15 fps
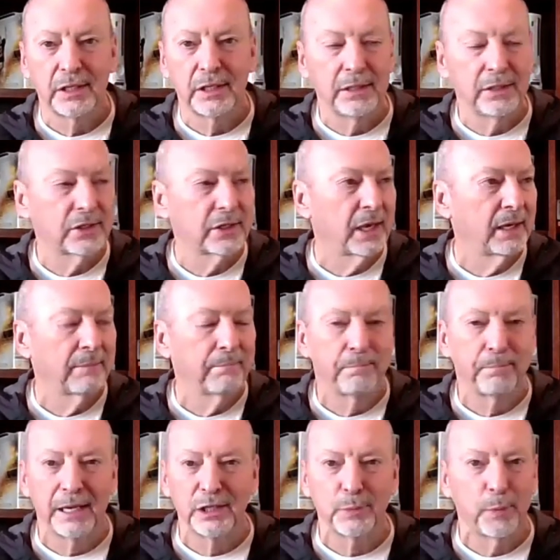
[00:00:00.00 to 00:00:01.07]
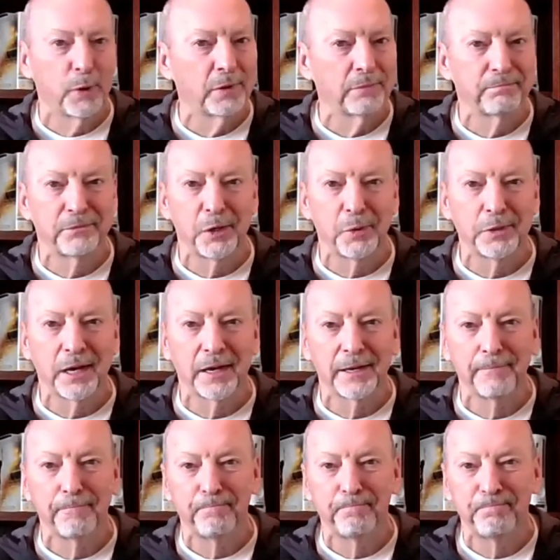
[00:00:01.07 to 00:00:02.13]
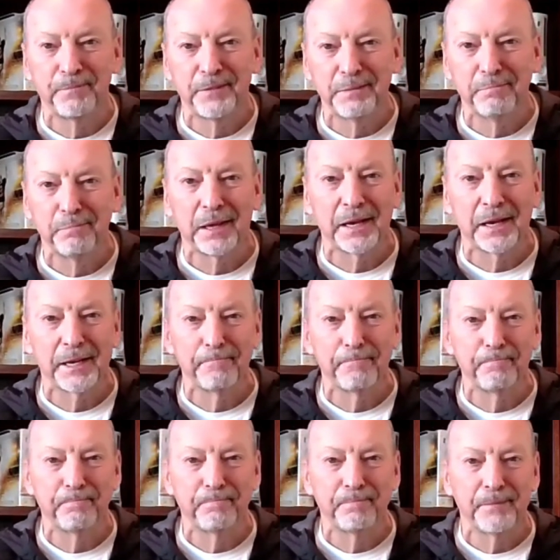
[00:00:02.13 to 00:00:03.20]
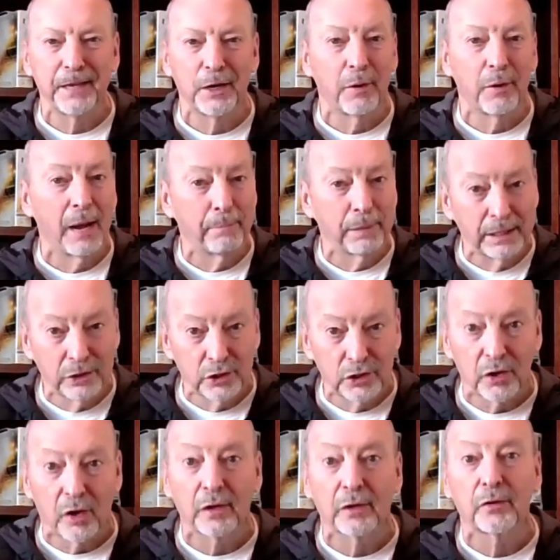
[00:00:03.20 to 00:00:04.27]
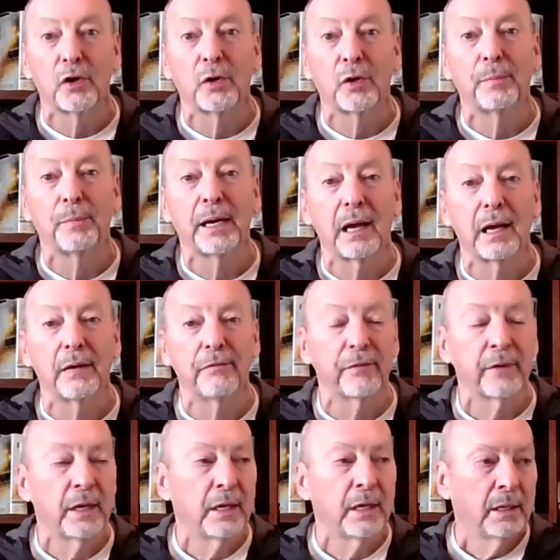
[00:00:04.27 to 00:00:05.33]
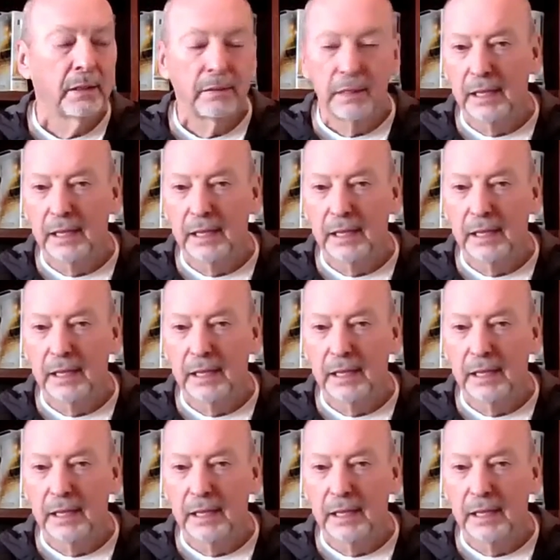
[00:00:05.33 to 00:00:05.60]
Gen Z saying, baseball, don't get it, didn't play it. I played soccer all my life.